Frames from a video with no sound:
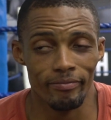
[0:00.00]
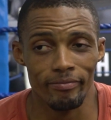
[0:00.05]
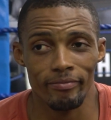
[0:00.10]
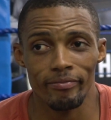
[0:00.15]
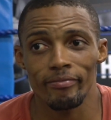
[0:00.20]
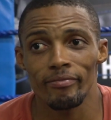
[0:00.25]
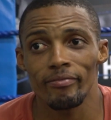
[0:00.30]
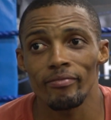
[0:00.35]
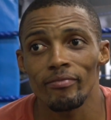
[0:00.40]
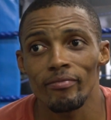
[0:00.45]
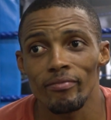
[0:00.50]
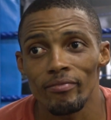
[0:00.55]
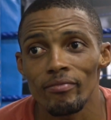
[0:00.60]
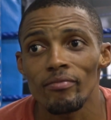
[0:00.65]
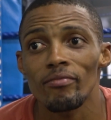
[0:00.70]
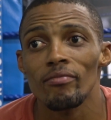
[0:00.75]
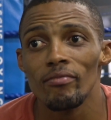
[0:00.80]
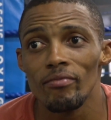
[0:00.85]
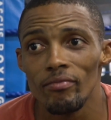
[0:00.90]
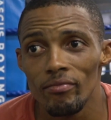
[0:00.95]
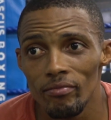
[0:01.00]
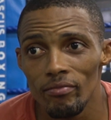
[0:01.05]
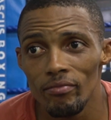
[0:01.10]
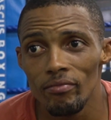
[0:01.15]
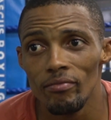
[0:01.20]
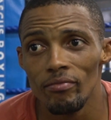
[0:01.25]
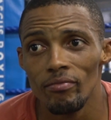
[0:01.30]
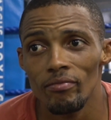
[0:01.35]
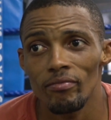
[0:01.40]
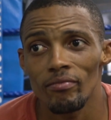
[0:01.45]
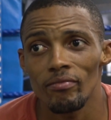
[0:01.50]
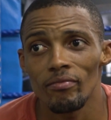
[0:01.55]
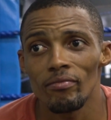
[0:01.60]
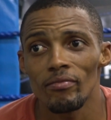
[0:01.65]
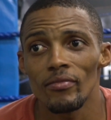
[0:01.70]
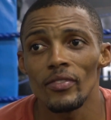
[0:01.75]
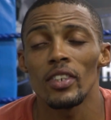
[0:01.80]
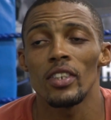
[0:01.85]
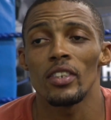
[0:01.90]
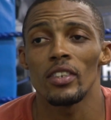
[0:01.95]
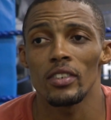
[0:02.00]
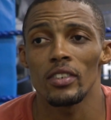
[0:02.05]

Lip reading: So far, so good, right? So you can